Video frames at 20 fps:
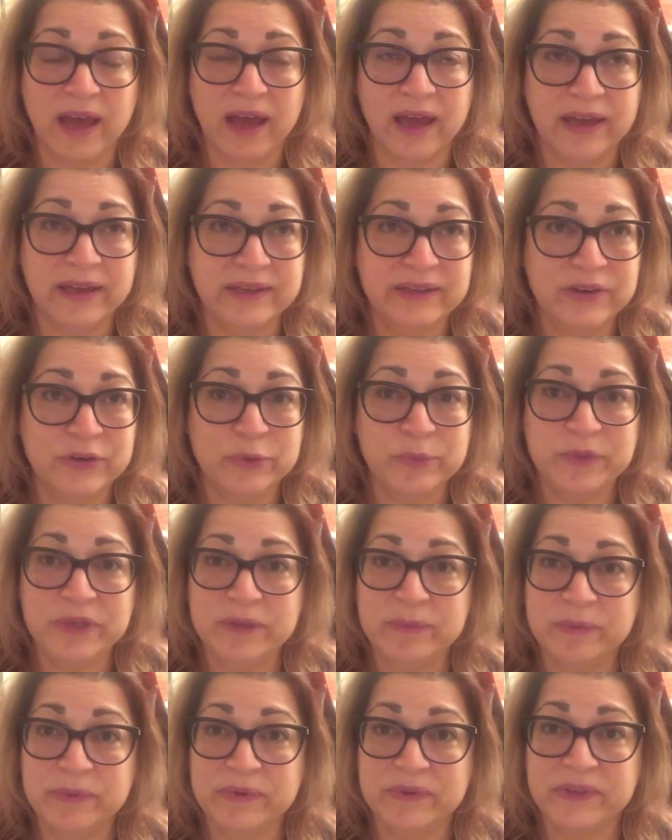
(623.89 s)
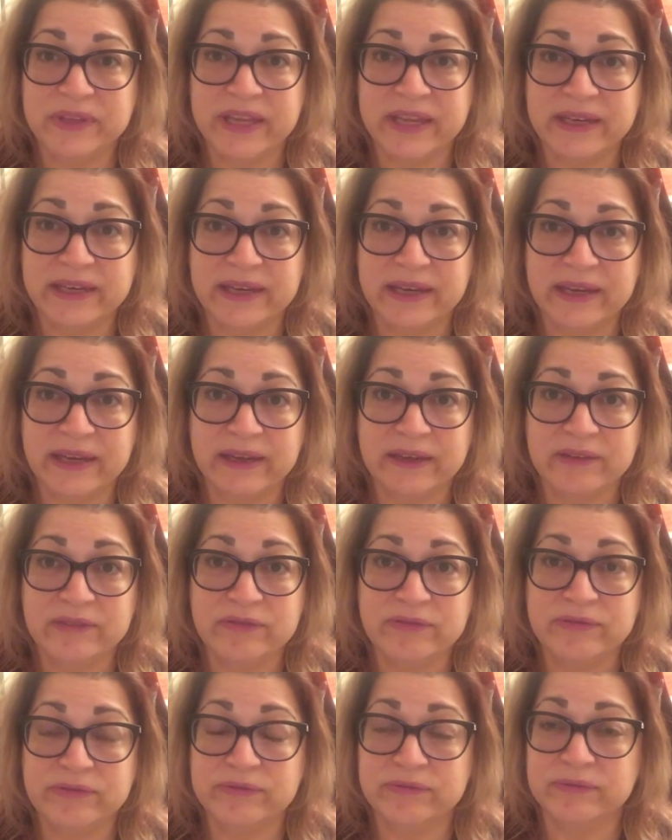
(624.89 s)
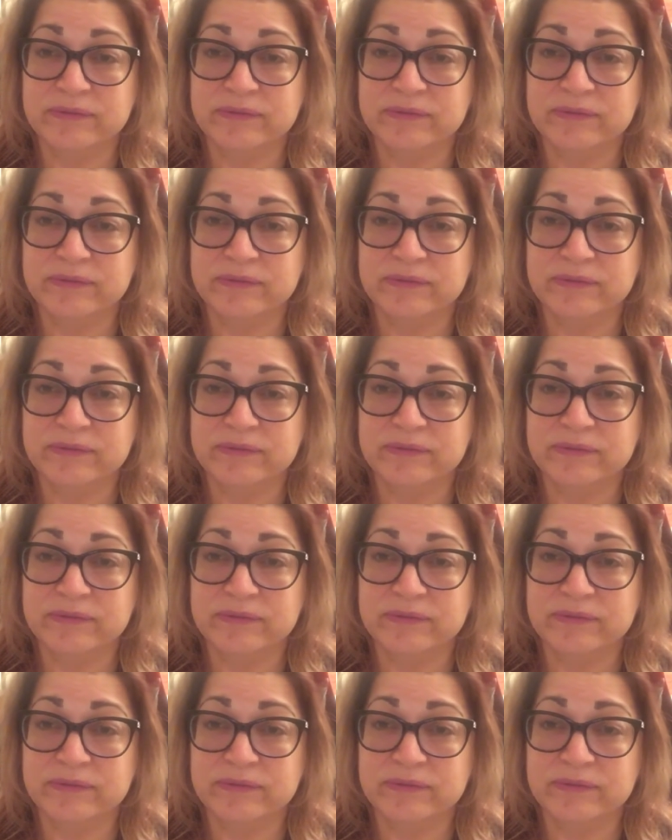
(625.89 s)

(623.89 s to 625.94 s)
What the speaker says: I know people that have